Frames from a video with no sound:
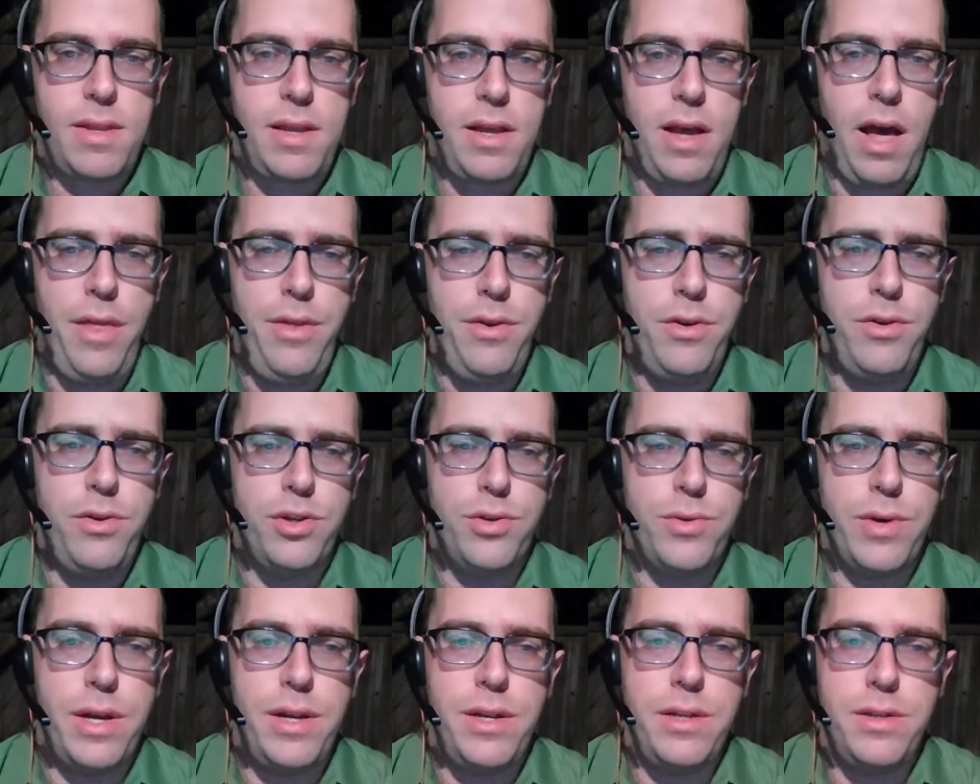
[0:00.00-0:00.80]
Other news
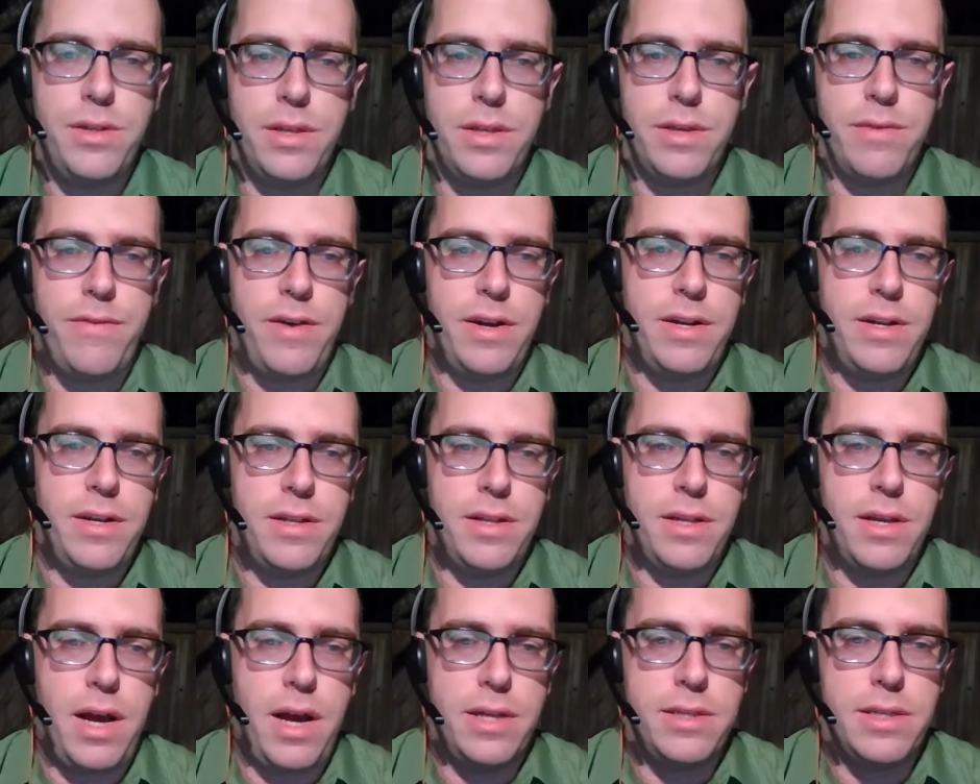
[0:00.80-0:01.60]
relating to the fighting in
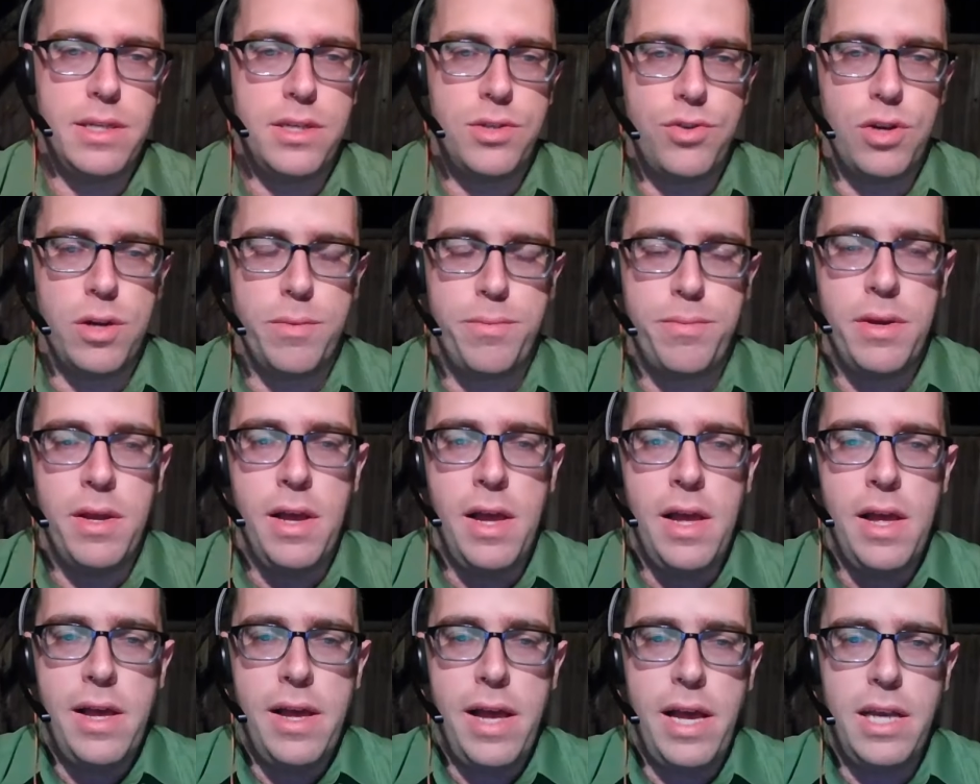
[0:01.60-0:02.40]
the Gaza Strip.
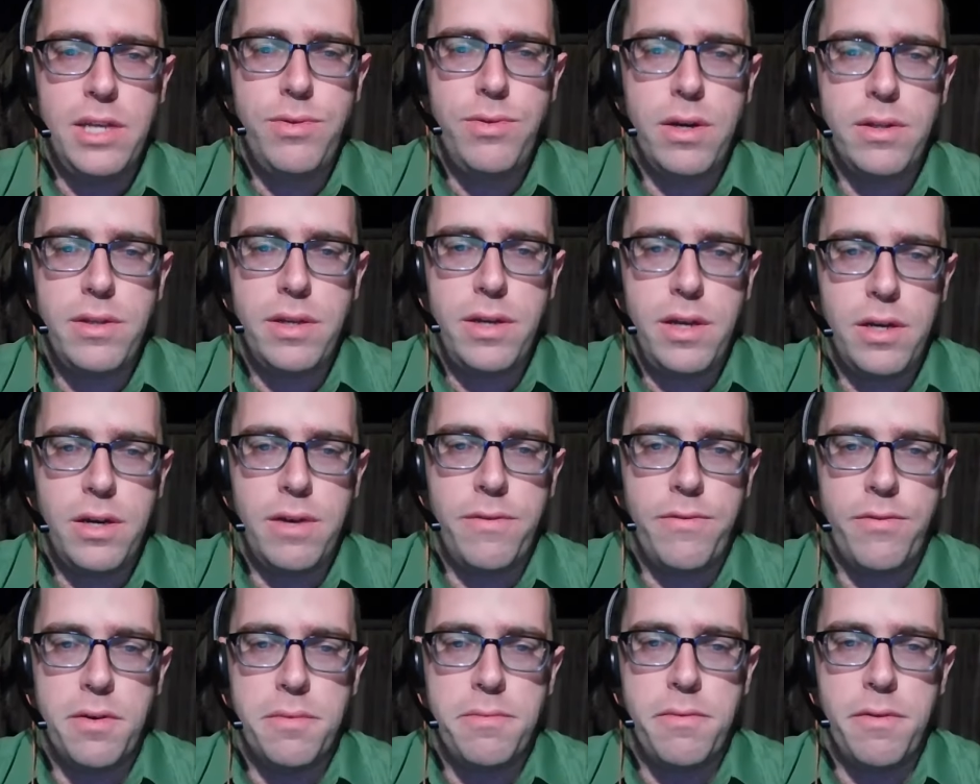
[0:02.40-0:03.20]
Israel today
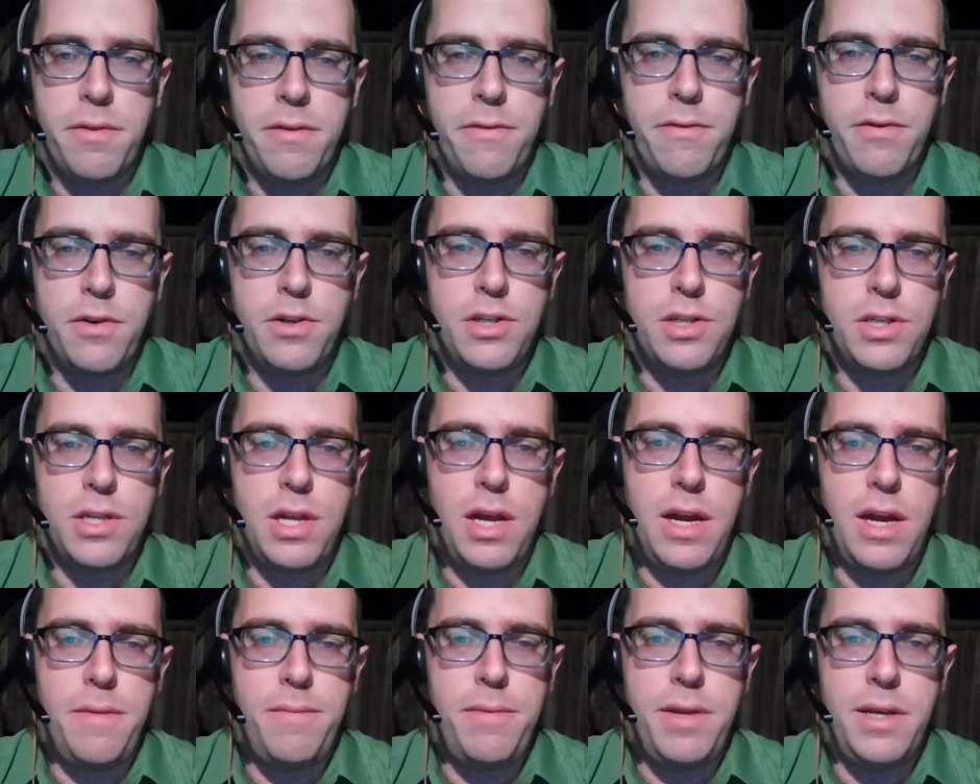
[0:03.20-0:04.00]
confirmed for the first
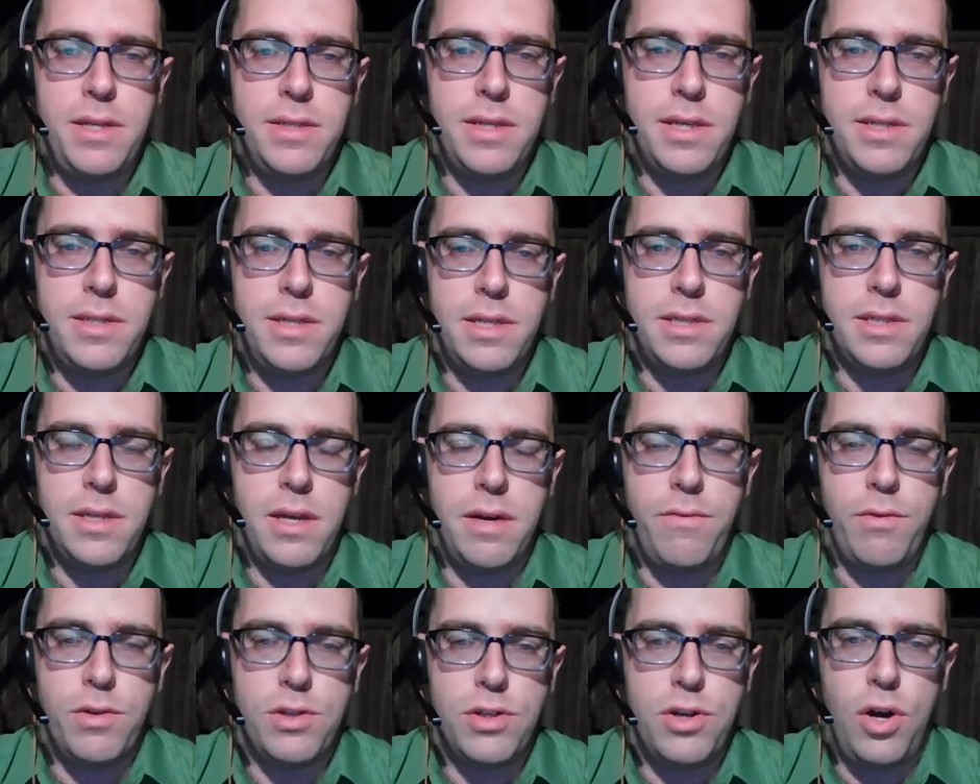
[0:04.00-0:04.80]
time the existence
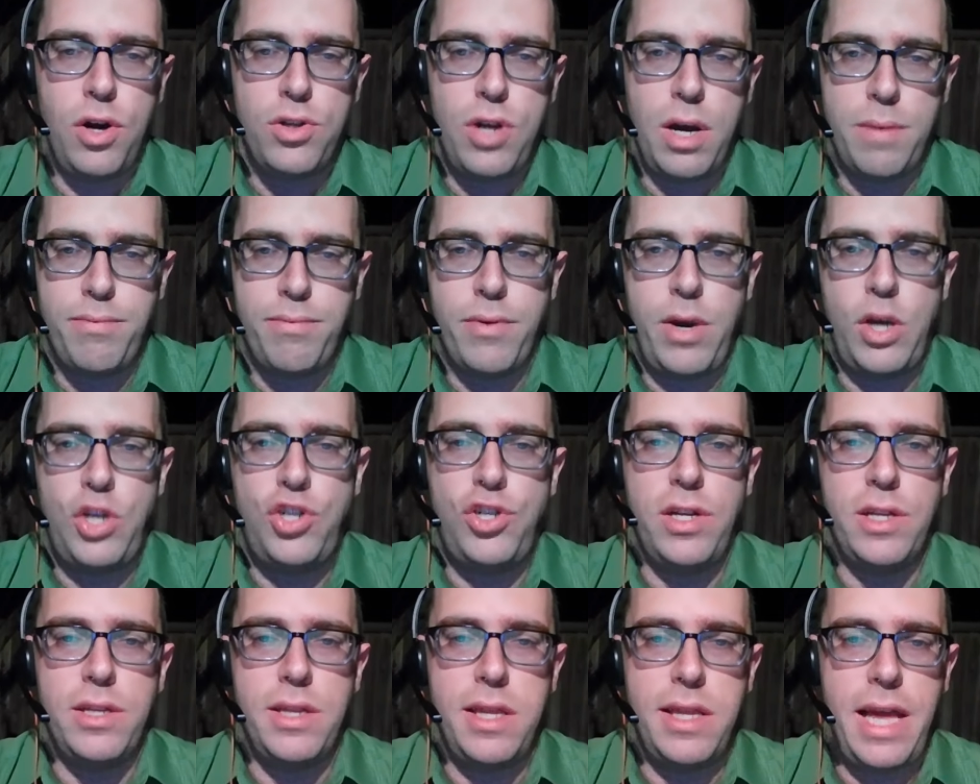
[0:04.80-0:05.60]
of what's called Operation
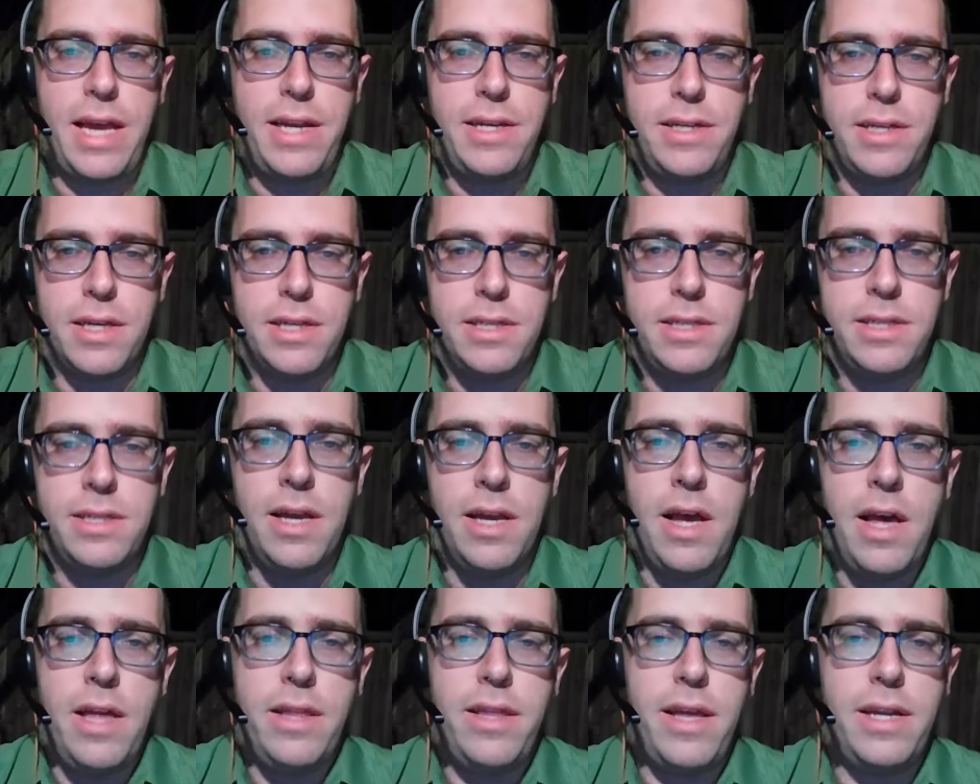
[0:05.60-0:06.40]
Atlantis,
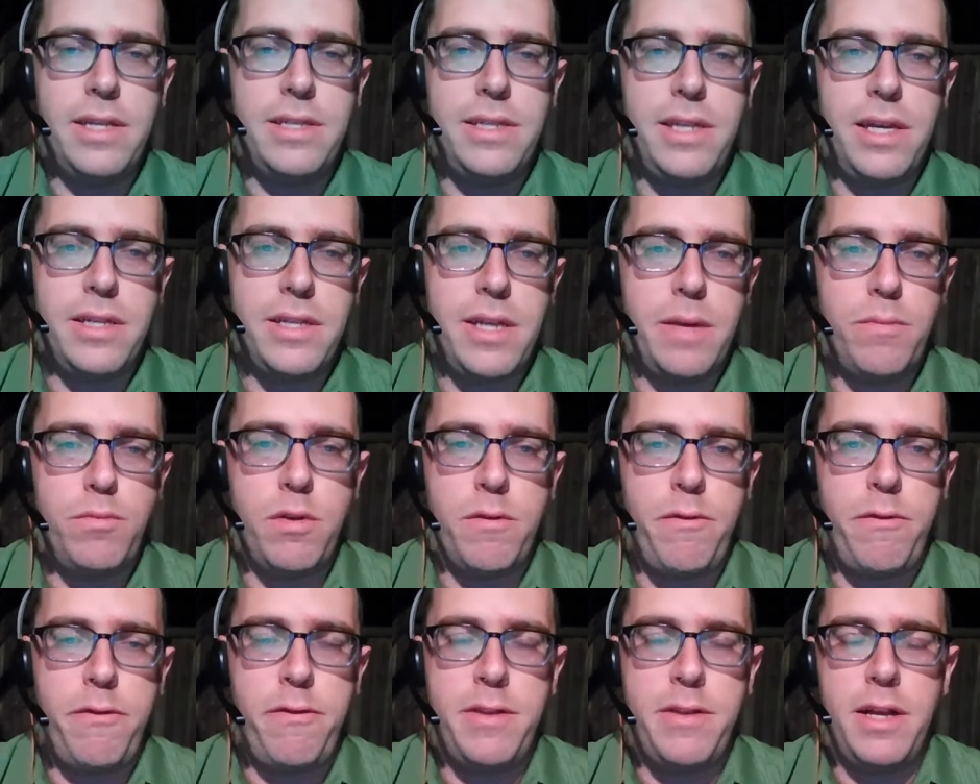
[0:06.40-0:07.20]
that is, the attempt to
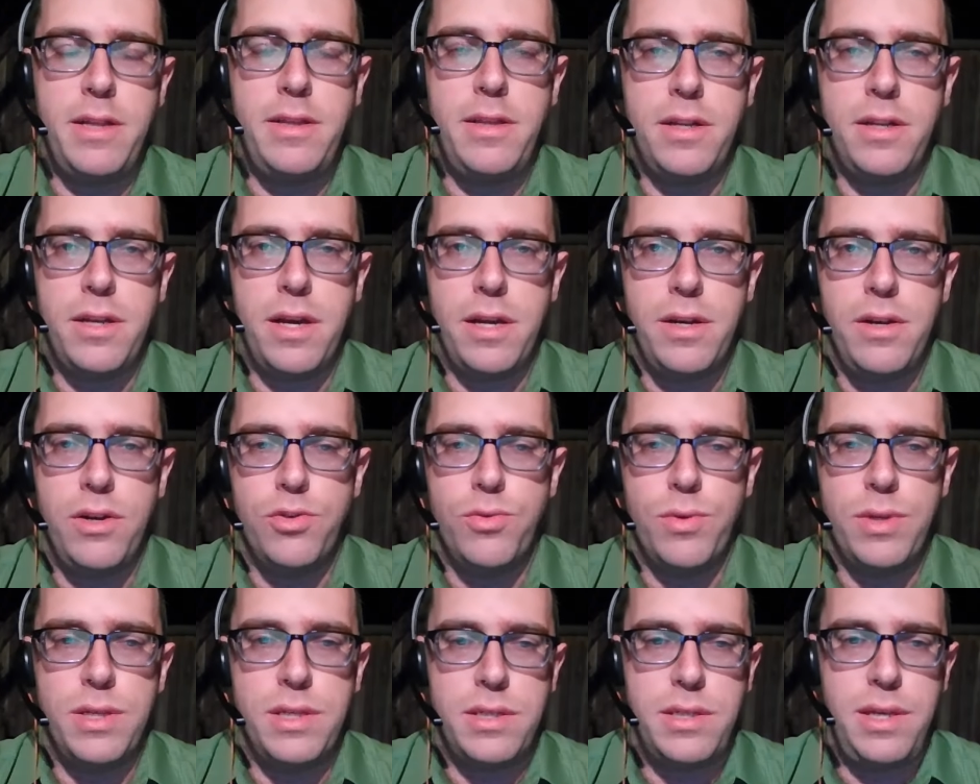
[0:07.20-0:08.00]
flood the tunnels
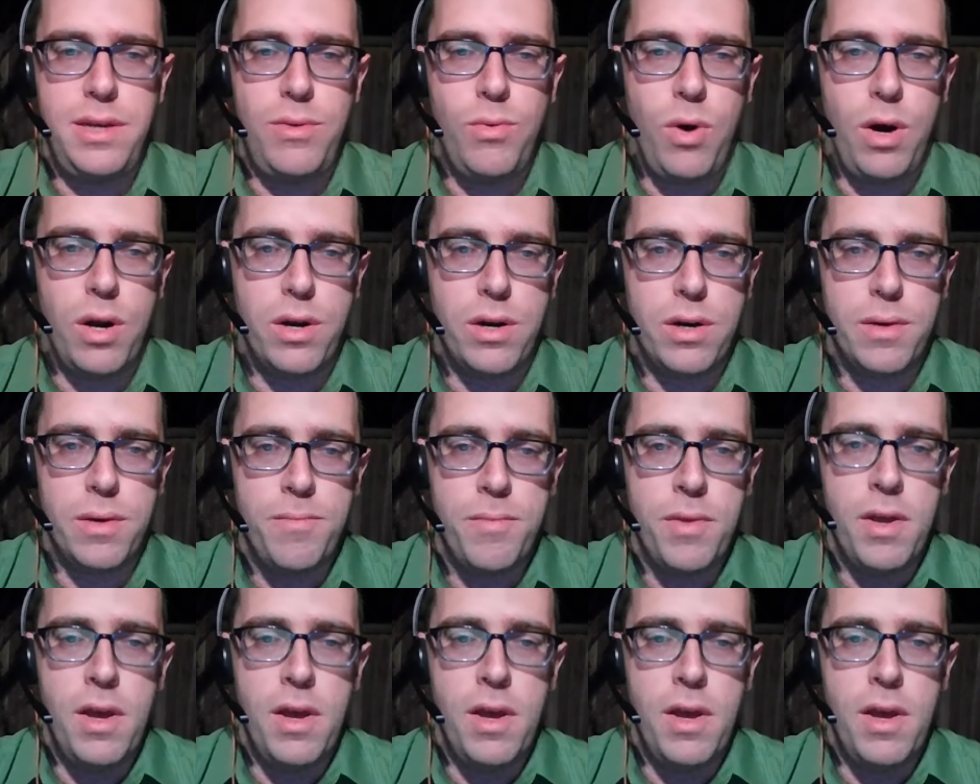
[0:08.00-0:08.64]
with seawater.